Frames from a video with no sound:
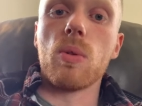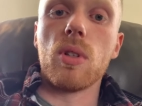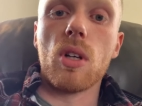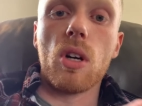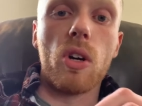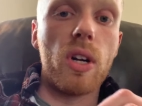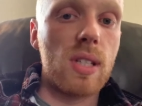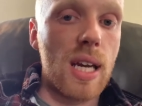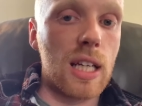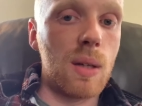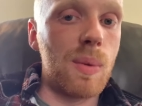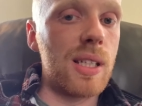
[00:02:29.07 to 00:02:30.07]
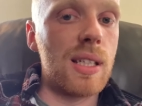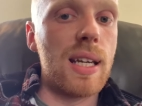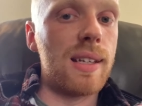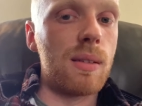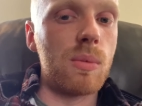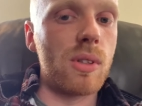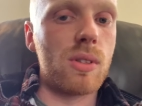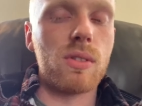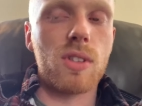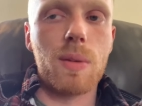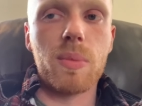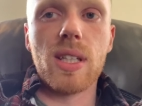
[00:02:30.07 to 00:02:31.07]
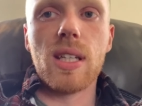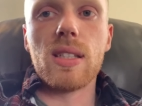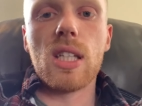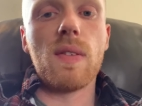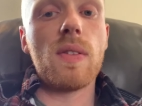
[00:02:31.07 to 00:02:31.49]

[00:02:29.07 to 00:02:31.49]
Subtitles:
only take them when you need them because it's extremely addictive.